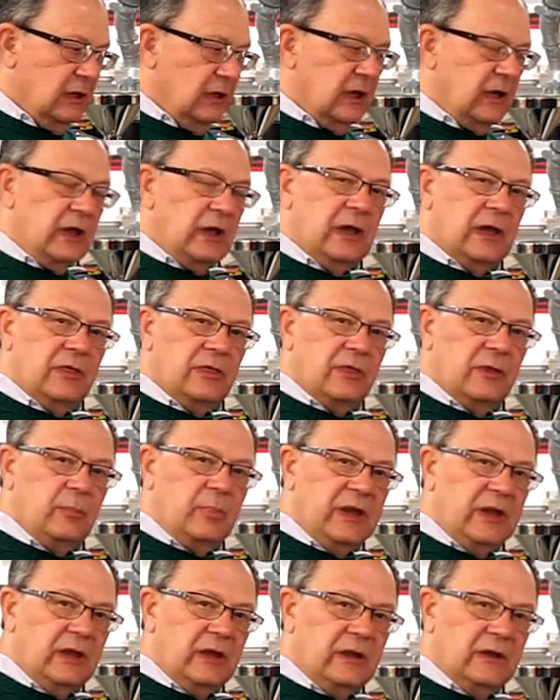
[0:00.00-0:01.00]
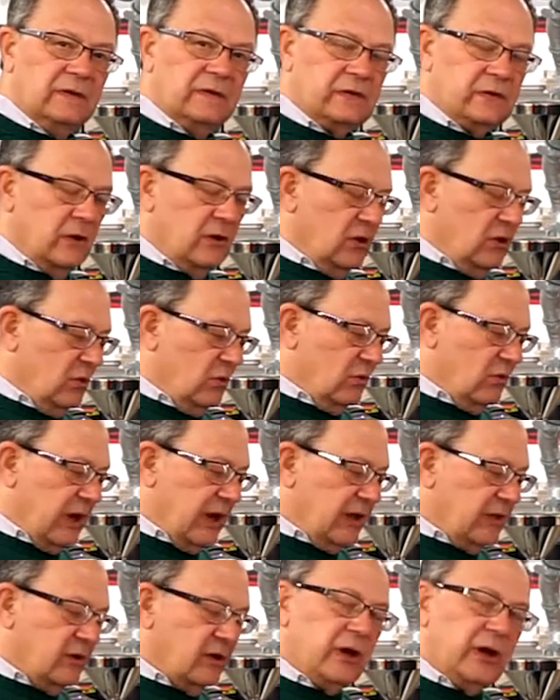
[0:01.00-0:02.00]
and the beans.
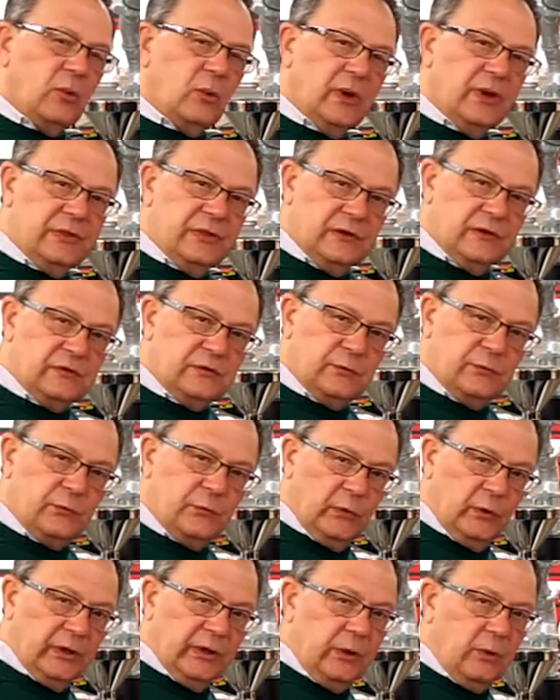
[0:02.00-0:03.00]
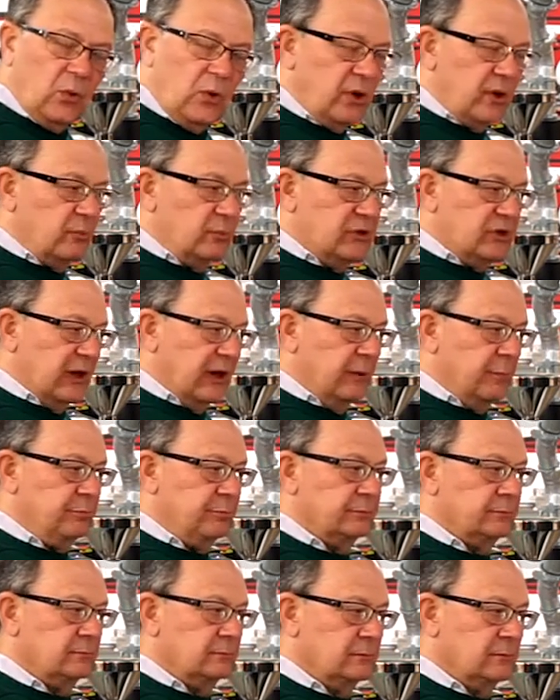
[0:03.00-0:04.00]
Rather, I want this fully warmed up
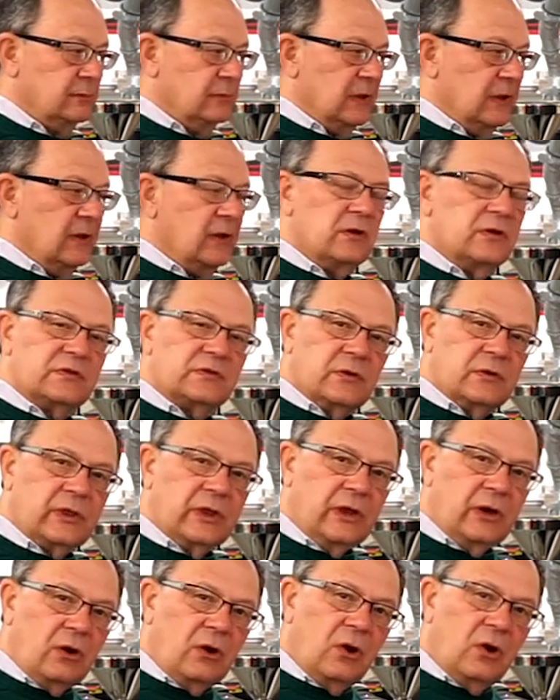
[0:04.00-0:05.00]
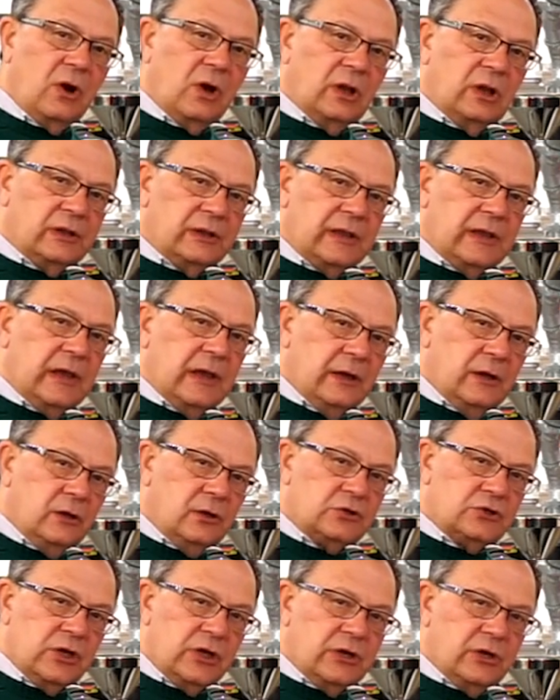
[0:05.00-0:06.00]
so that all the
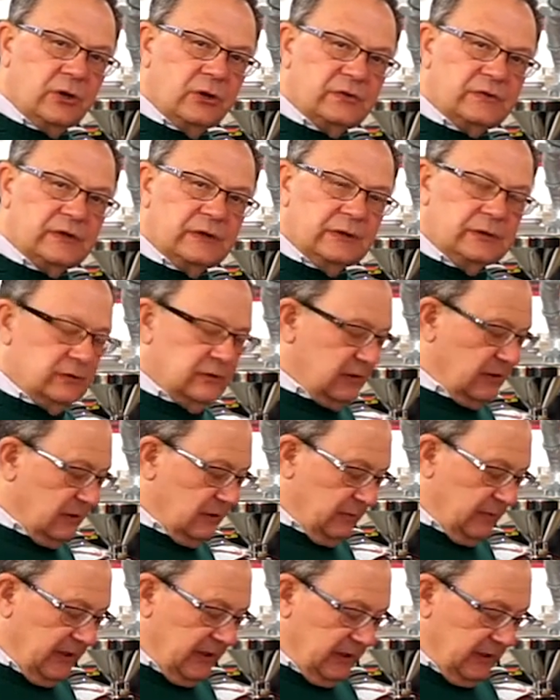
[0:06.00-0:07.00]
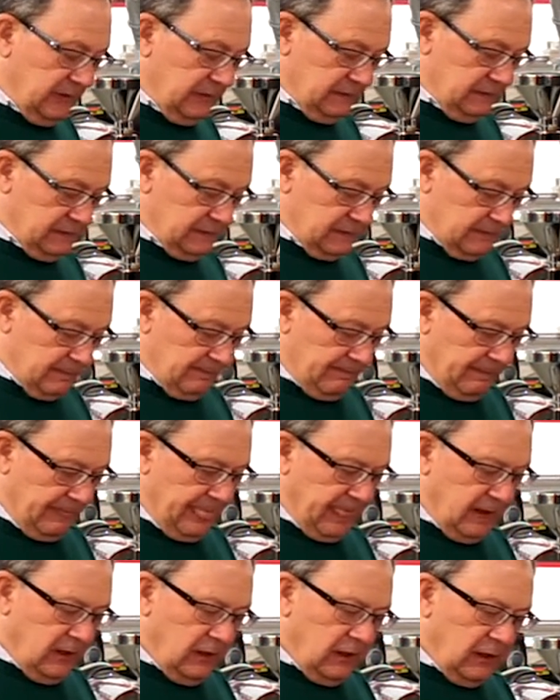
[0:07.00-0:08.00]
energy goes into the beans.
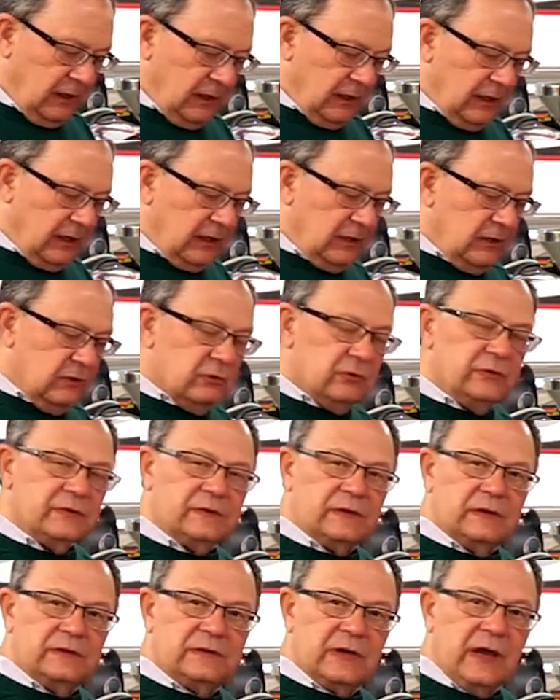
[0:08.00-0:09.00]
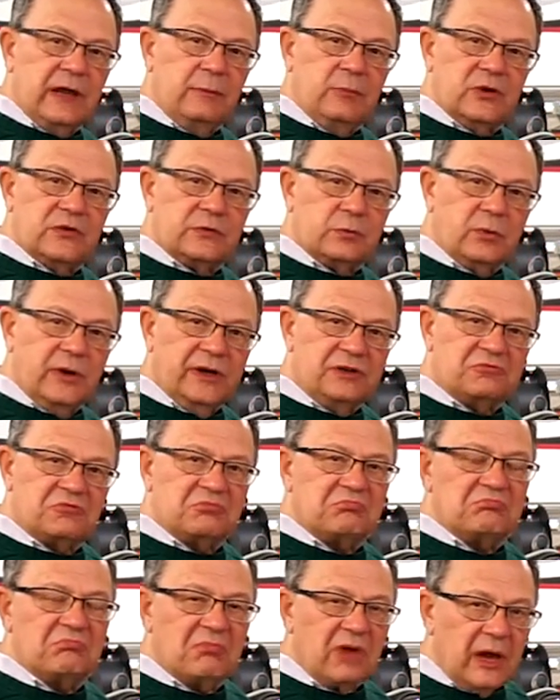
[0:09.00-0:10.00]
And I use the timer switch.
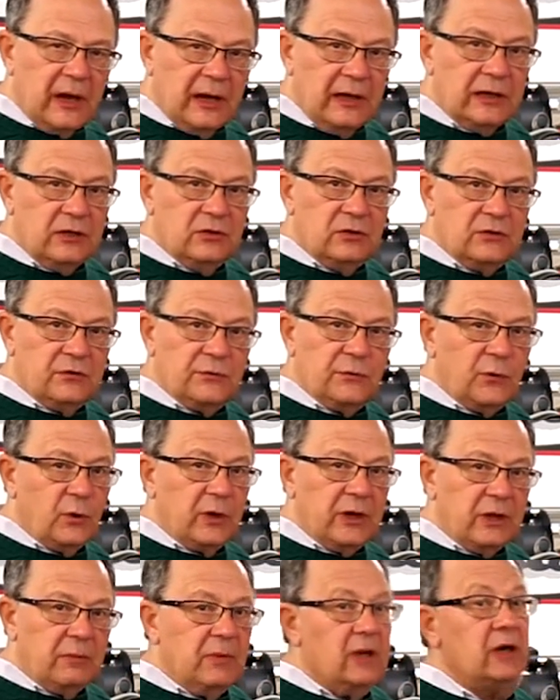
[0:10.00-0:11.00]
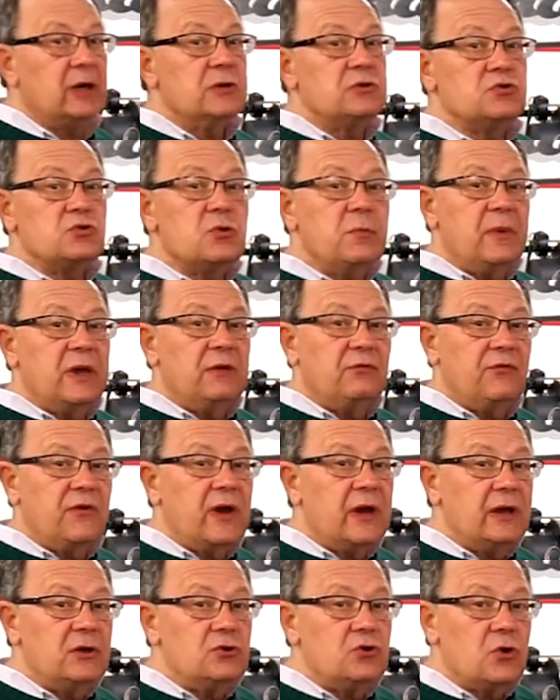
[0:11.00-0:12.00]
I use 40 minutes. You may
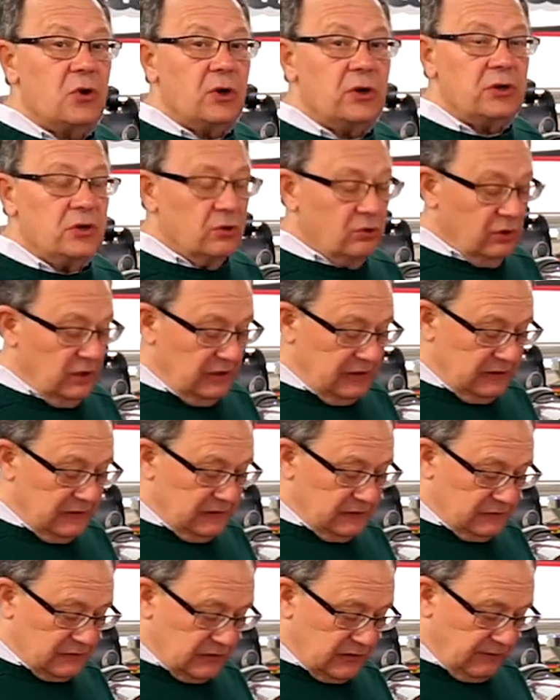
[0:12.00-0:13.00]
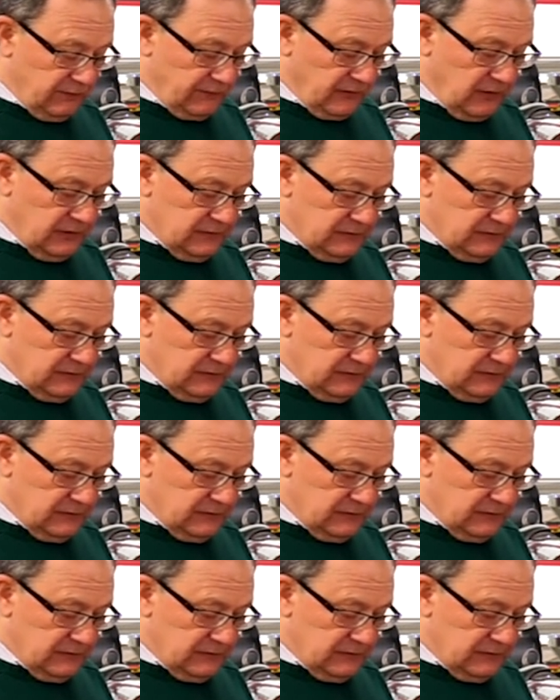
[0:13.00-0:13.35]
find your unit is different.